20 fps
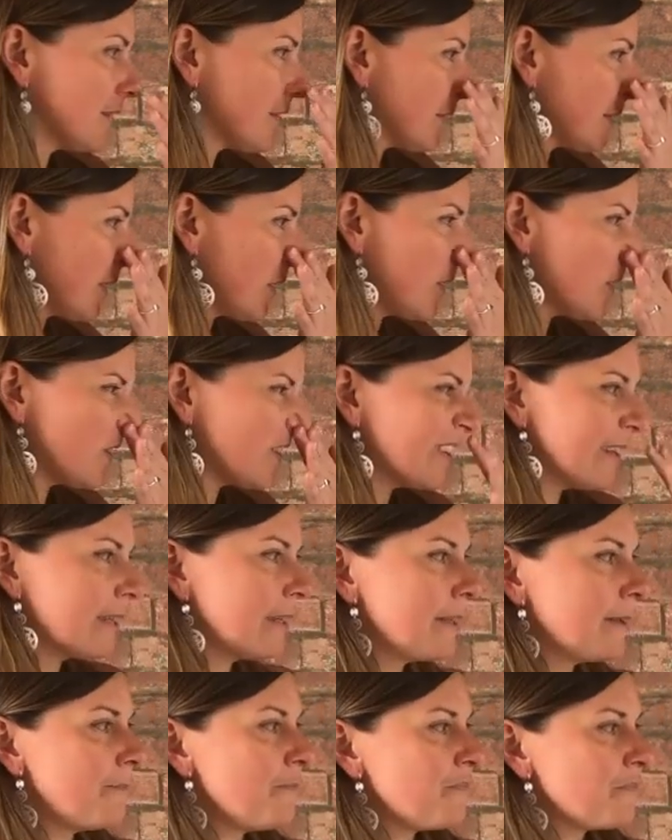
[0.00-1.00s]
So
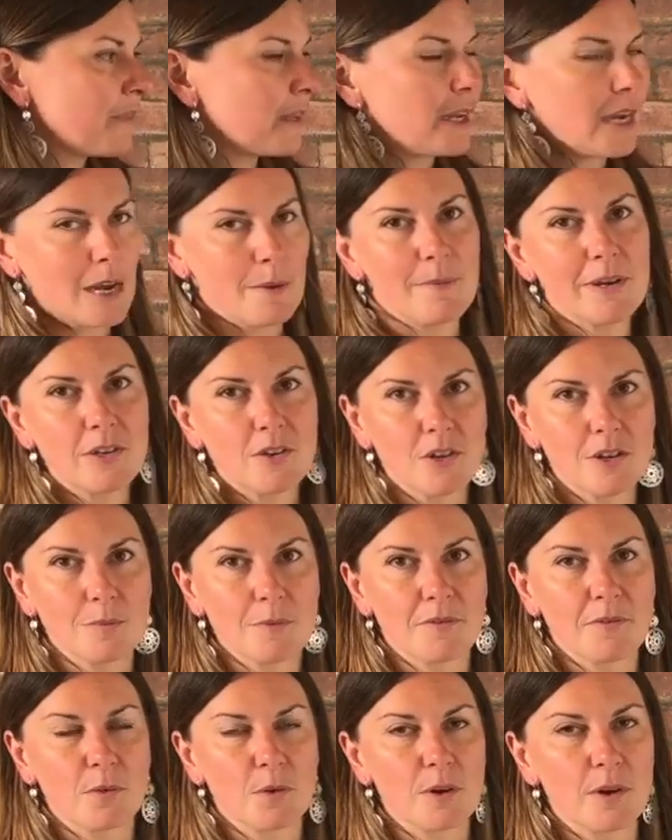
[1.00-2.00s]
I mentioned
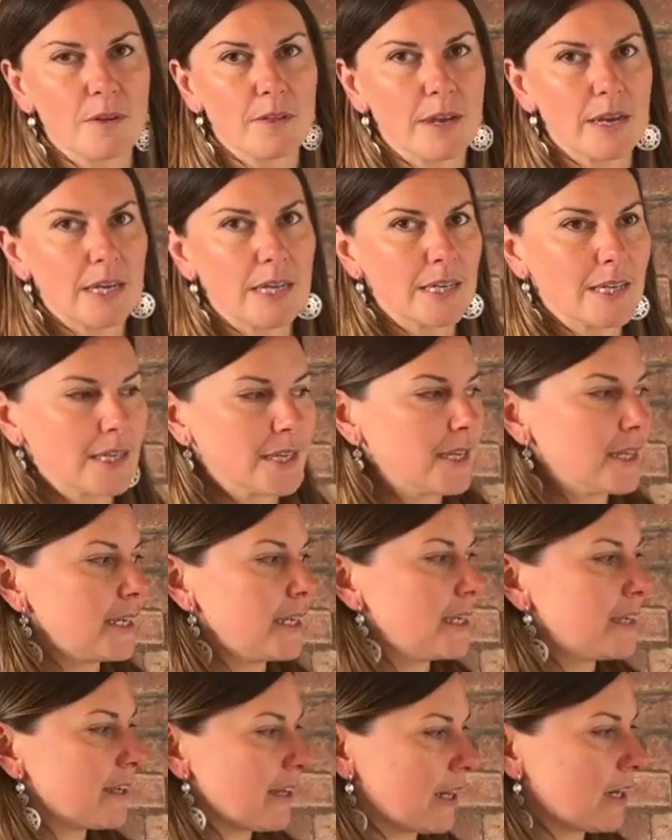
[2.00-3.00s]
before that
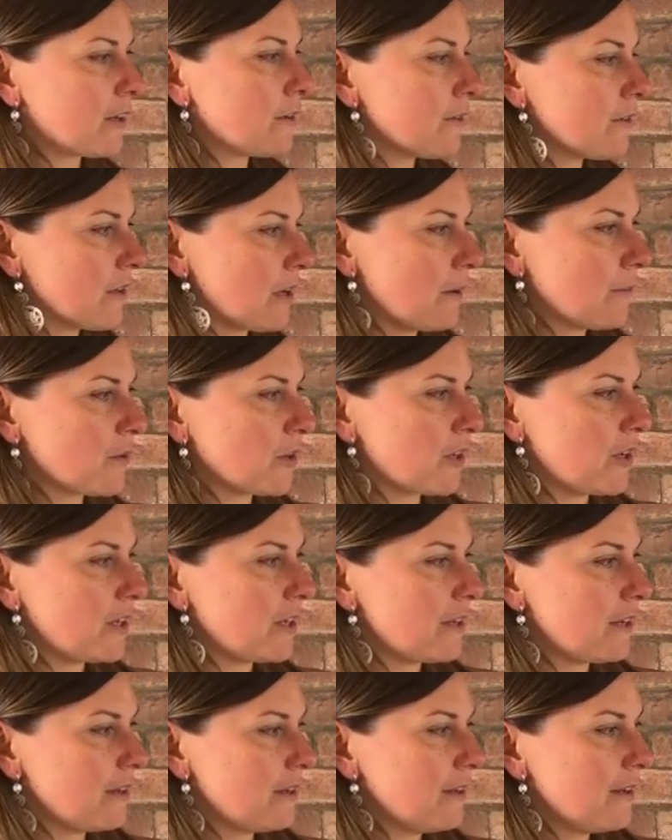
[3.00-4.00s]

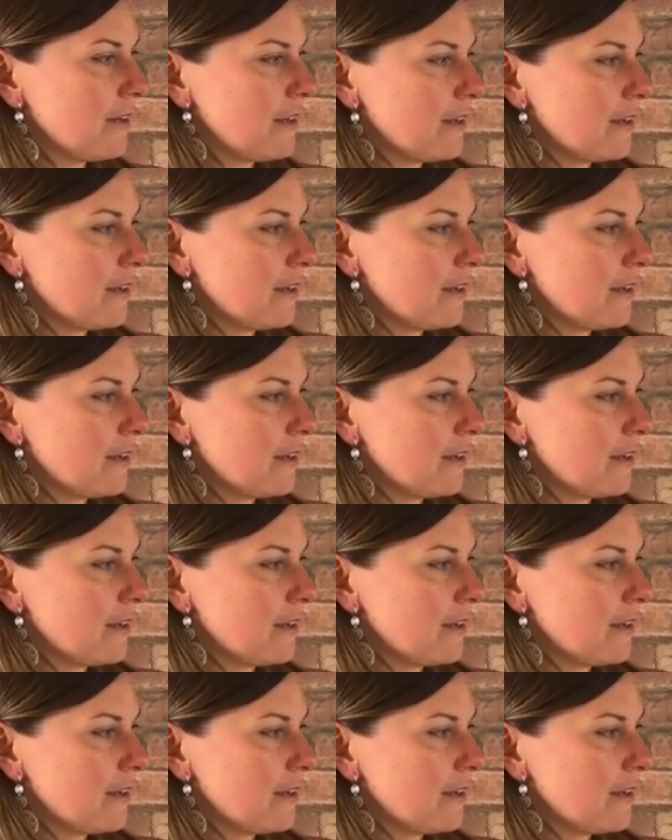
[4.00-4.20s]
interoception